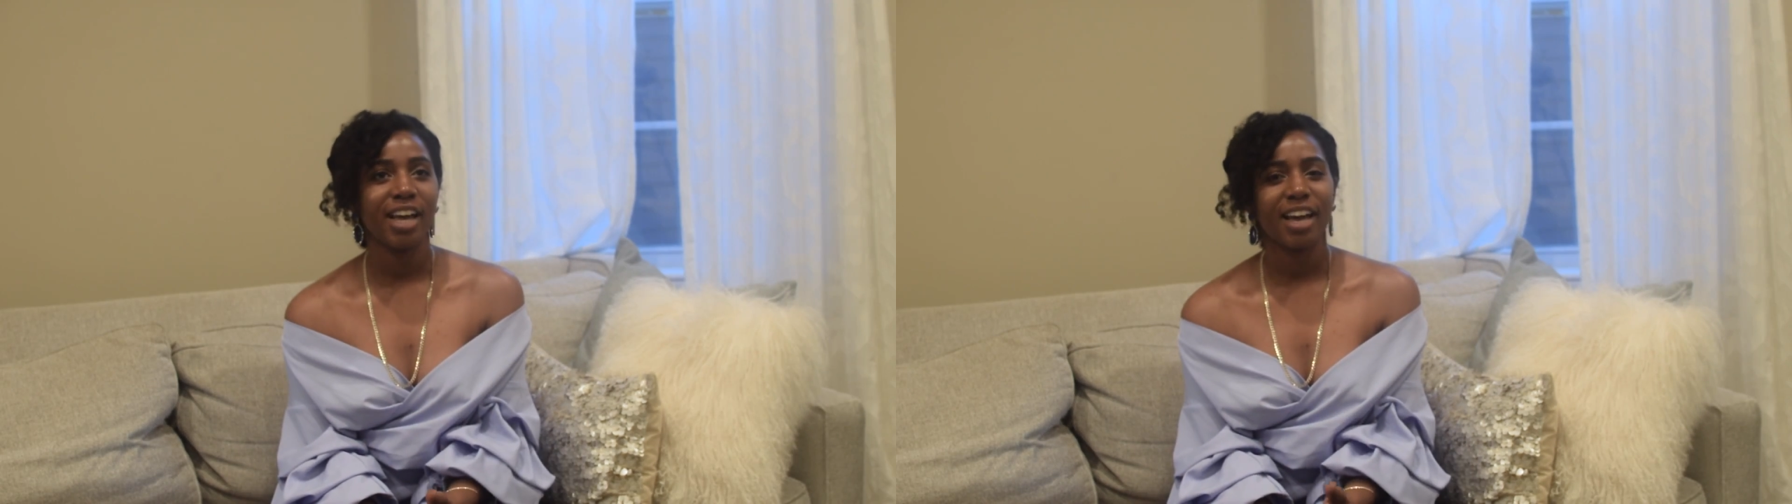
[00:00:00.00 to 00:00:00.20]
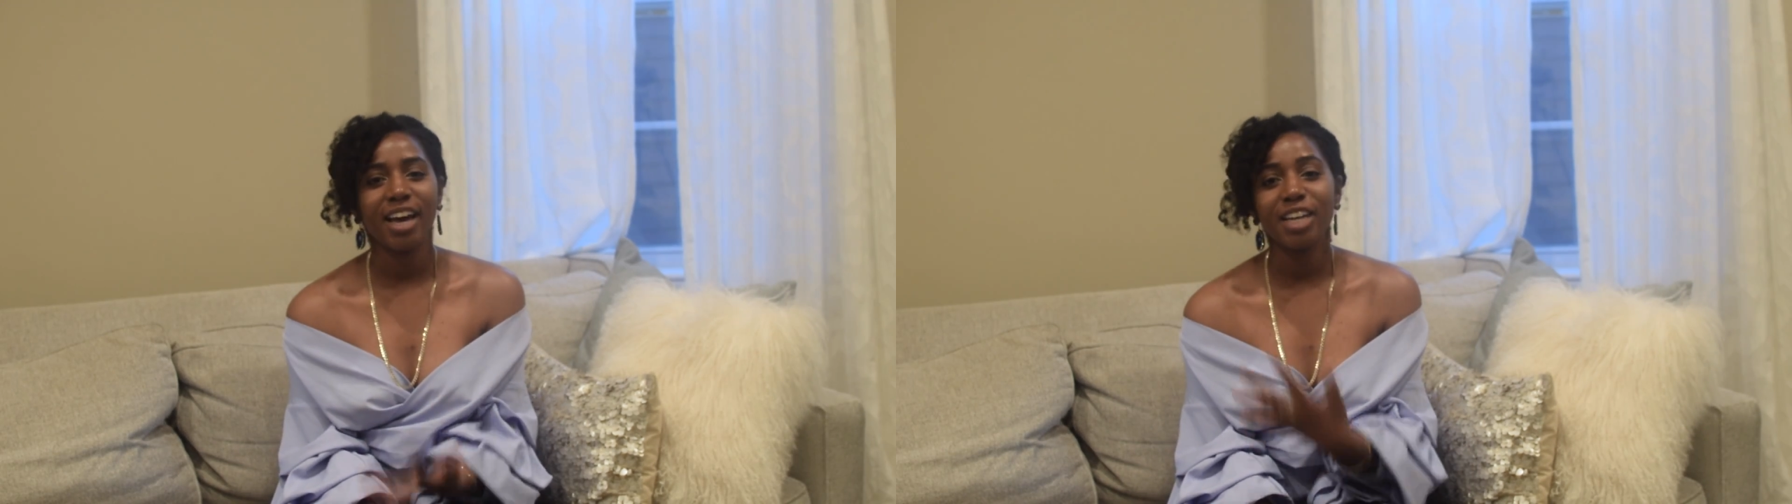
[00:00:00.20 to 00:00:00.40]

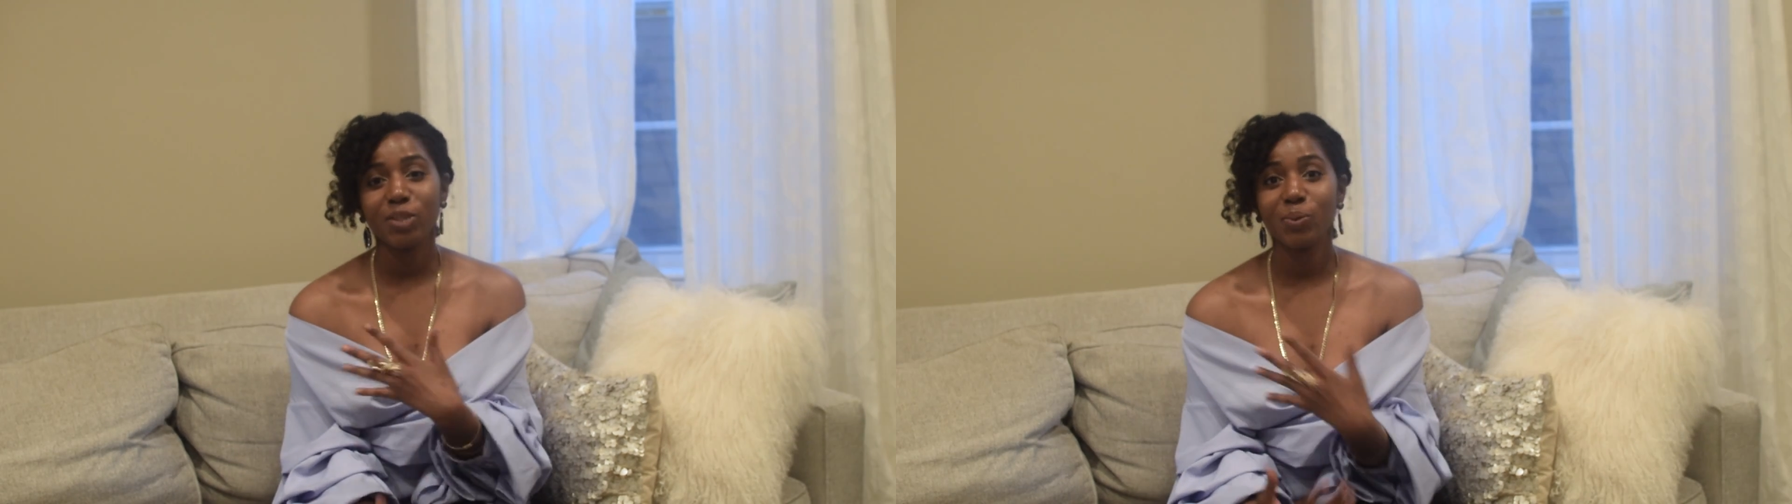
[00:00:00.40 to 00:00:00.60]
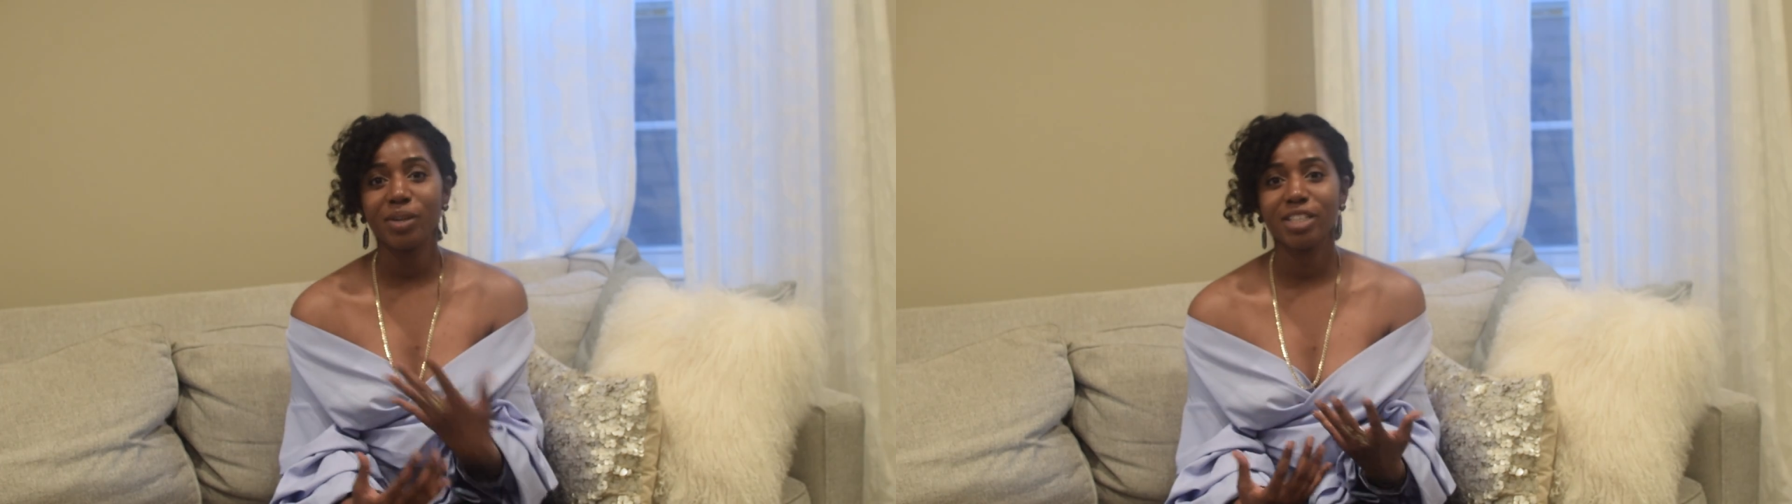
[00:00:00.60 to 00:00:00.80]
I kind of
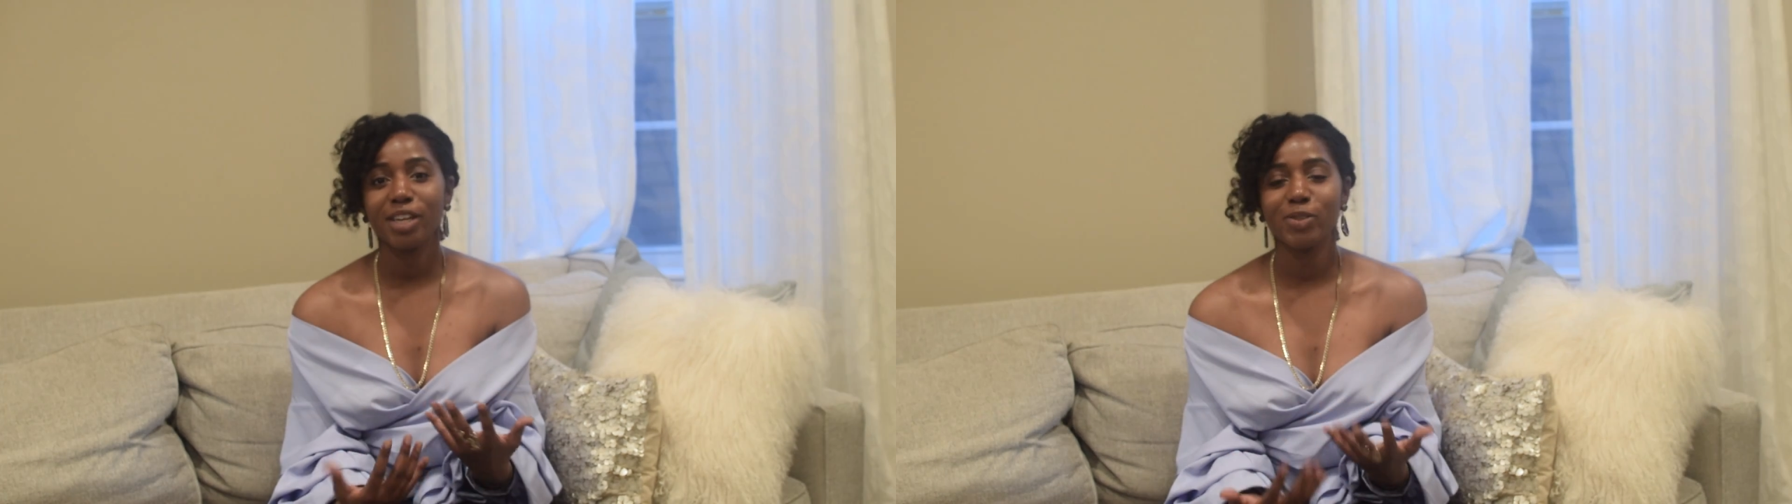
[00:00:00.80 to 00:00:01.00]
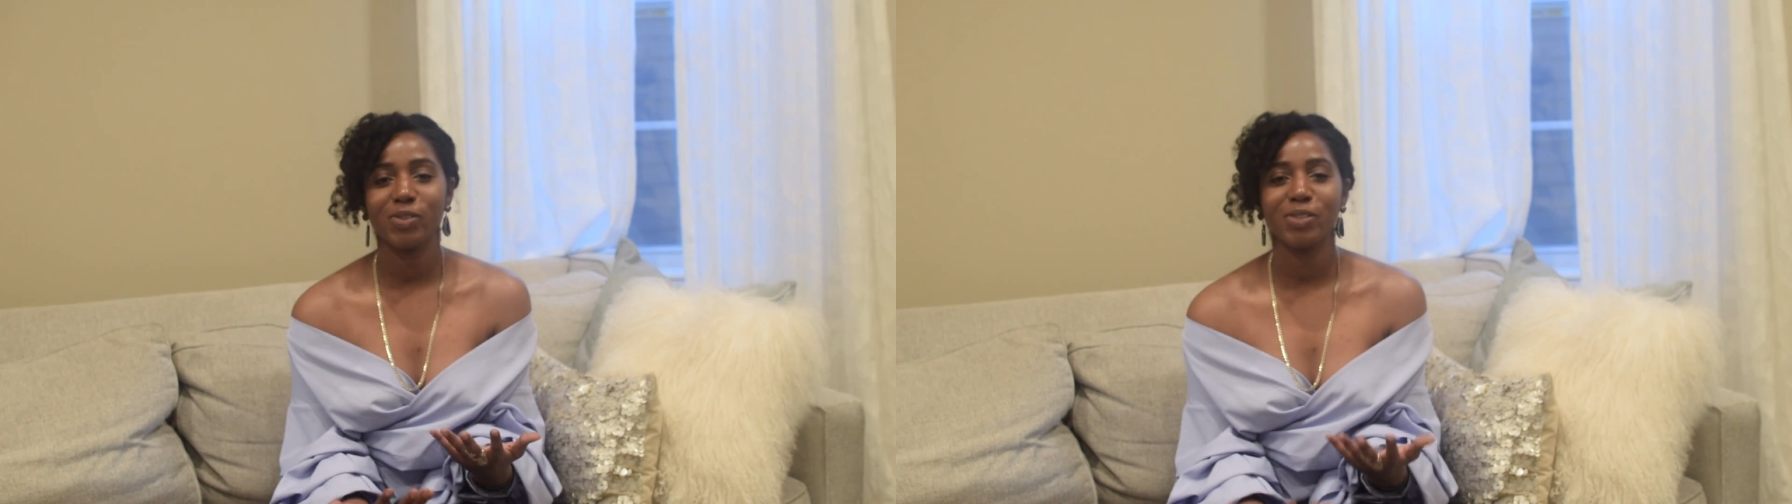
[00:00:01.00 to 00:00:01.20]
just wanted to
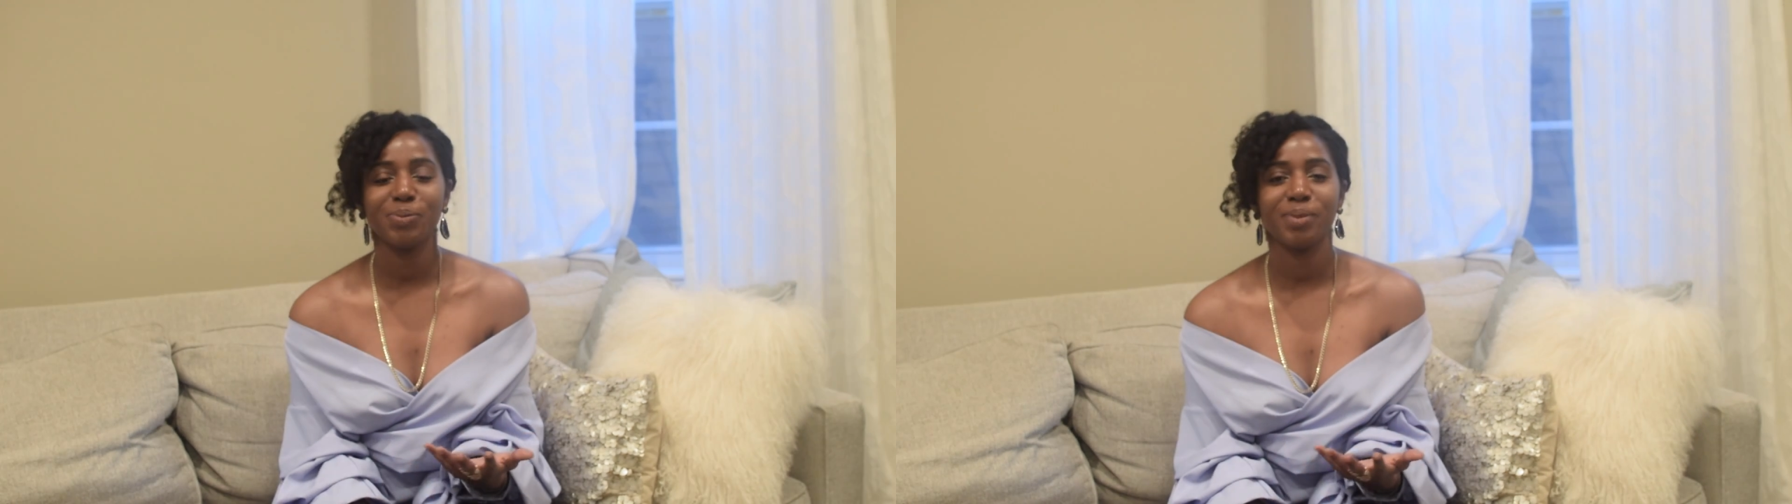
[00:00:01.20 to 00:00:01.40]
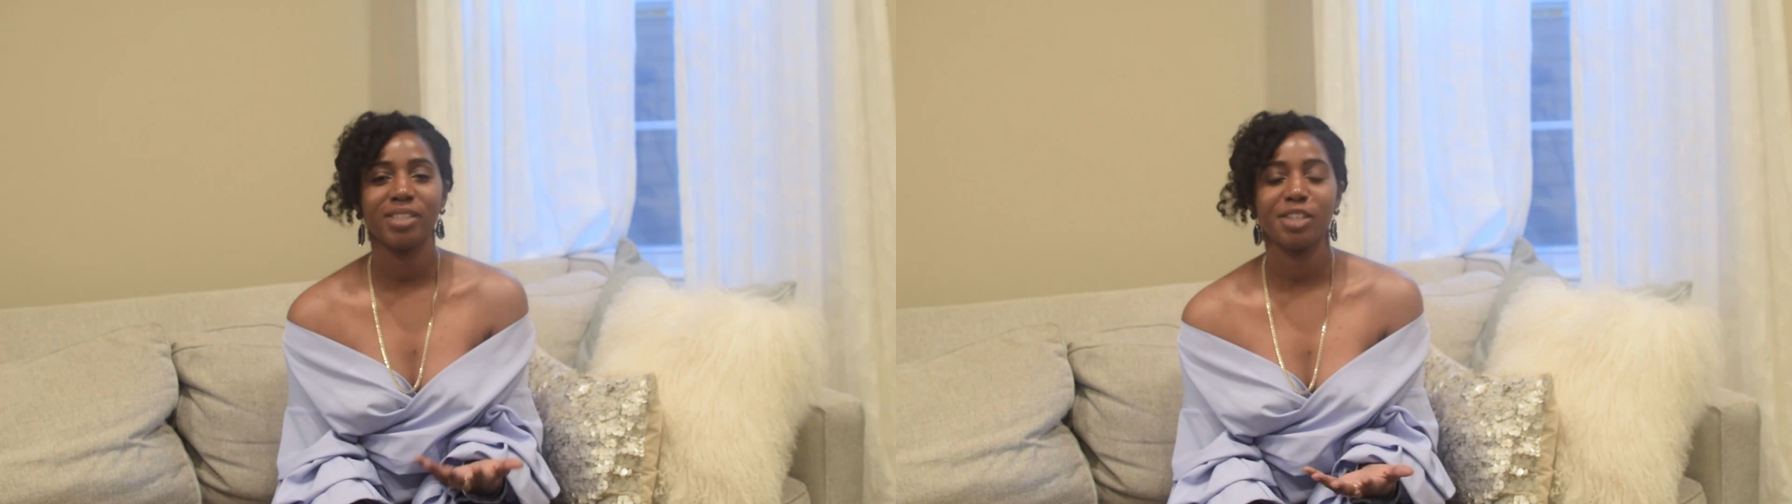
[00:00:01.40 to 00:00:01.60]
introduce
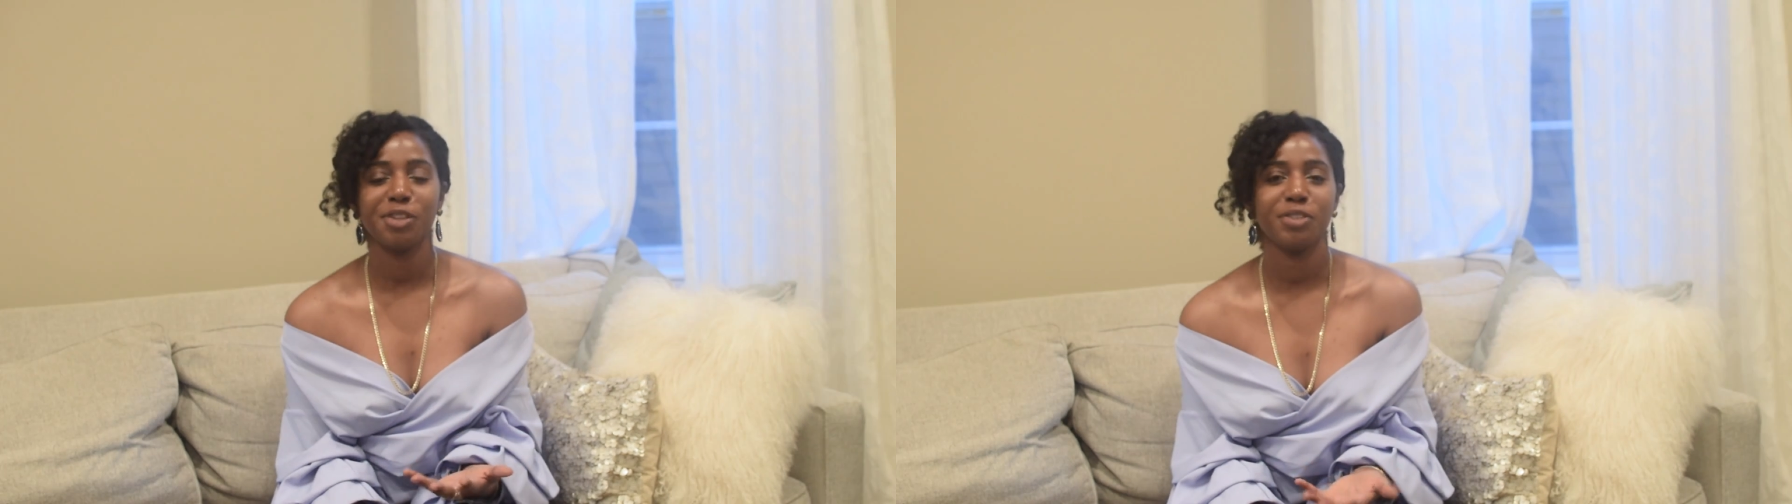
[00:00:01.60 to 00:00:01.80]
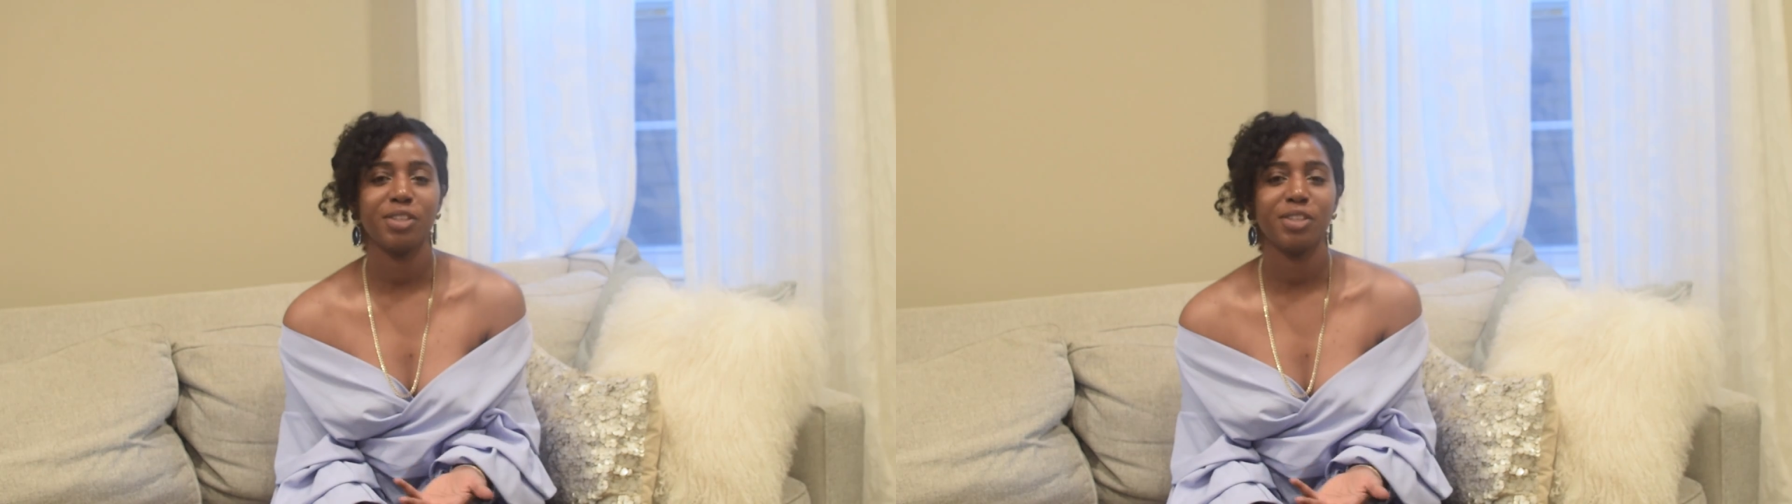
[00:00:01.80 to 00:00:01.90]
myself